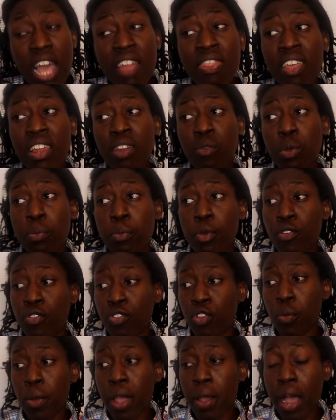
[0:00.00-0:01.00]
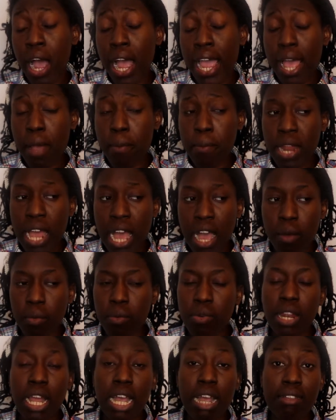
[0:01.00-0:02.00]
And then we moved to where I am
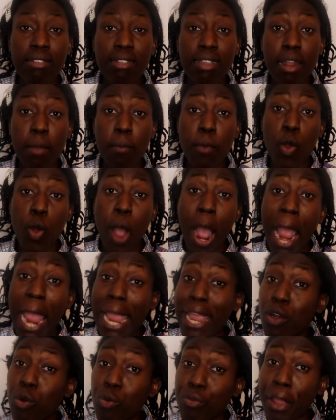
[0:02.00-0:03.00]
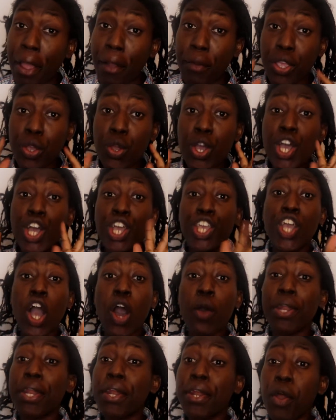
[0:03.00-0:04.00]
now. Like I said, I ain't gonna tell you.
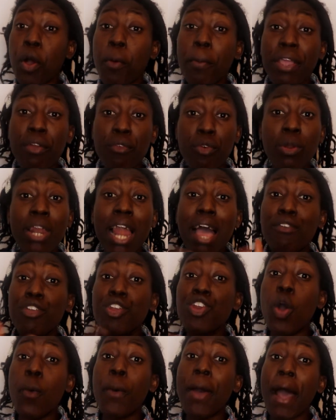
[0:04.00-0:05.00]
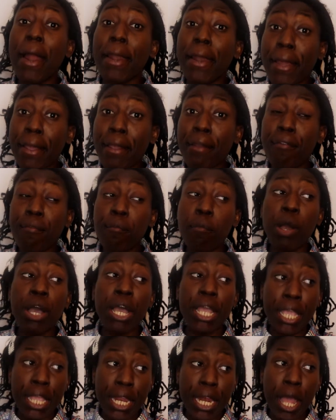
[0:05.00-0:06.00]
Y'all don't know me in real life. You know where I live,
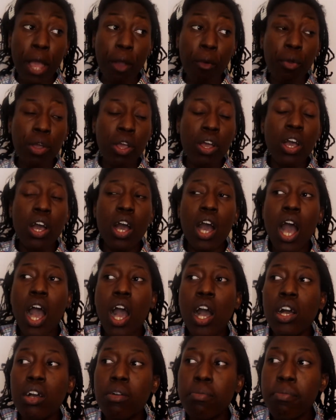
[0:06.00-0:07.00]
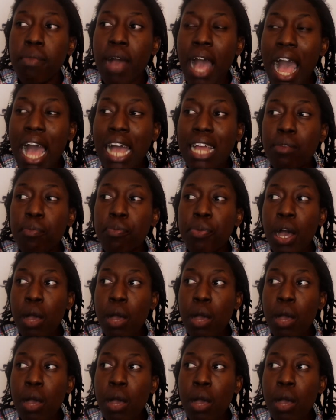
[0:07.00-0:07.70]
but you know. And